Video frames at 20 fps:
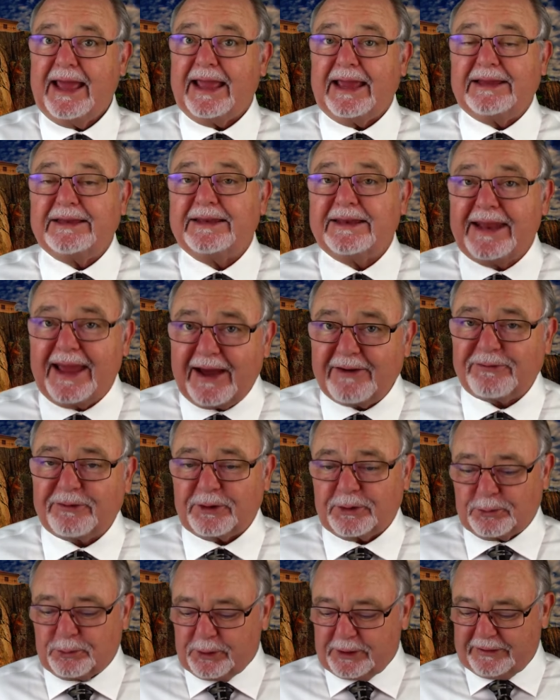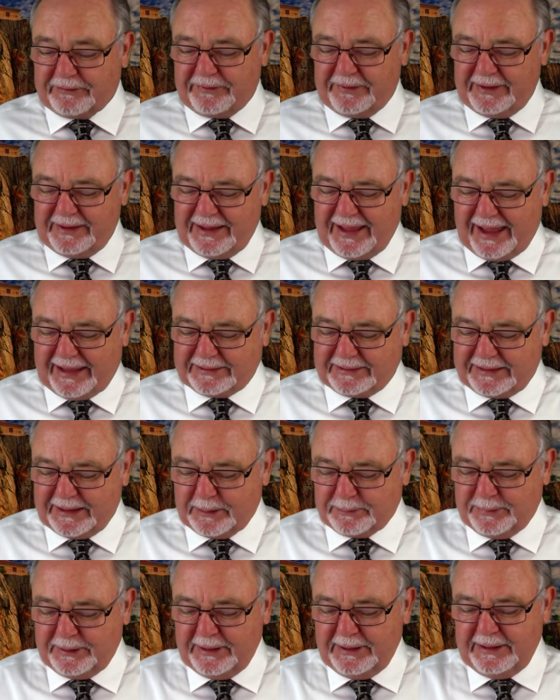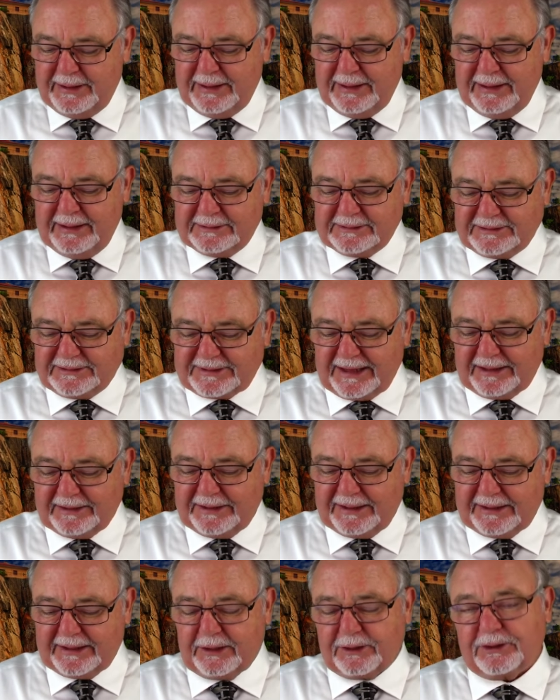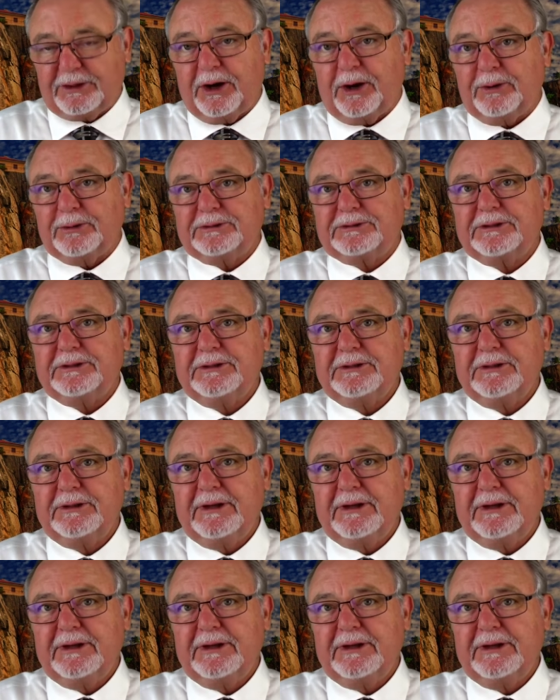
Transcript: He never would have had them sending a goat